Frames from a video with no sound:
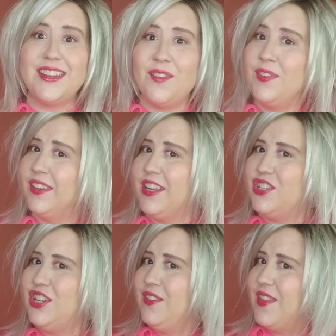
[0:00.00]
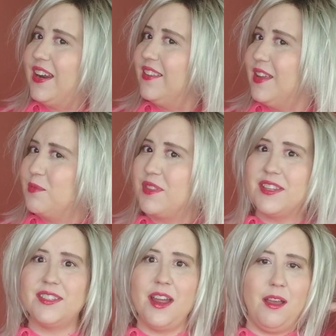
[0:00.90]
definitely achieve that, I think, with
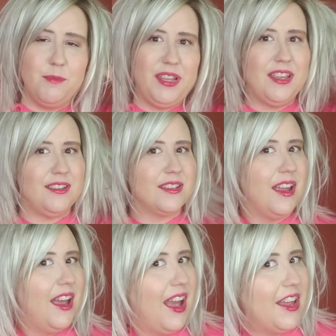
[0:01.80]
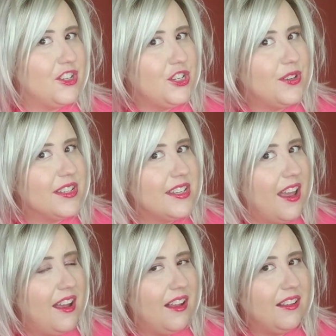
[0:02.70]
this style, because as you can
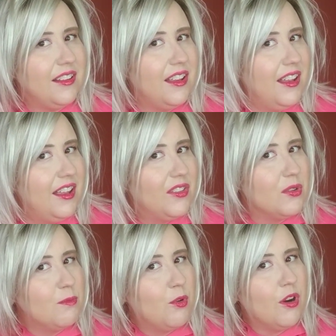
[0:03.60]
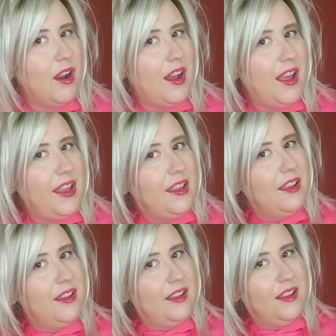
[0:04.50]
tell, the more I
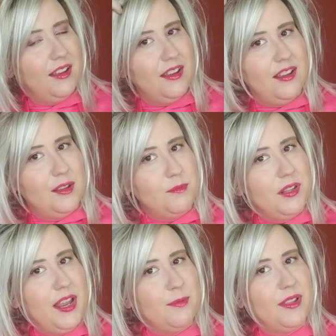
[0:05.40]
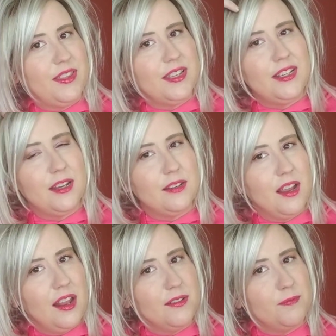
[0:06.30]
play with it and
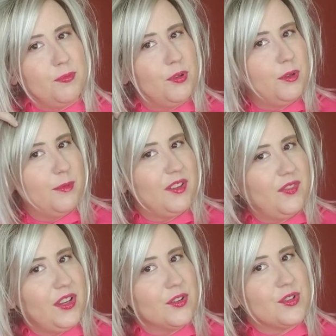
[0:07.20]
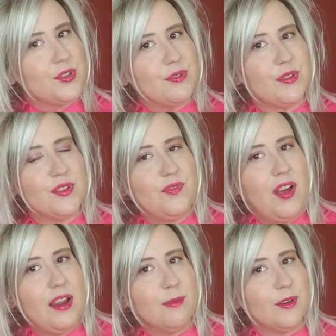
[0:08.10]
kind of pull my fingers through those
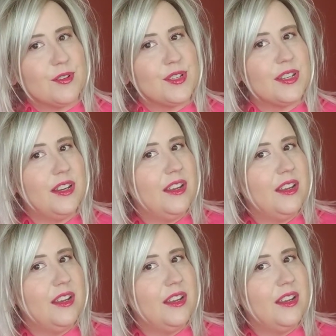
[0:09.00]
fibers,